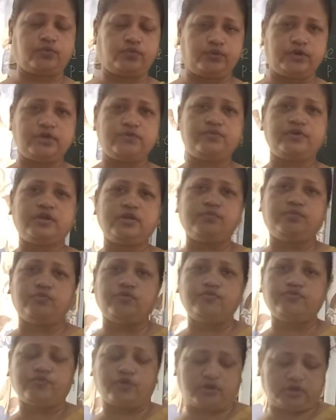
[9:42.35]
we will
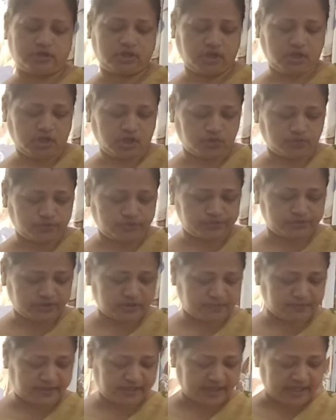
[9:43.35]
move on, we
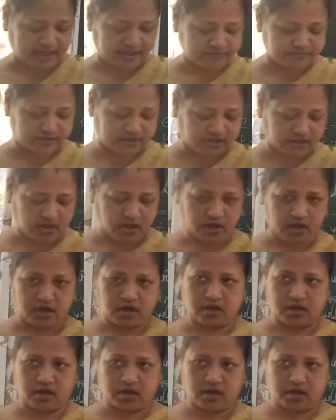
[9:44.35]
will be having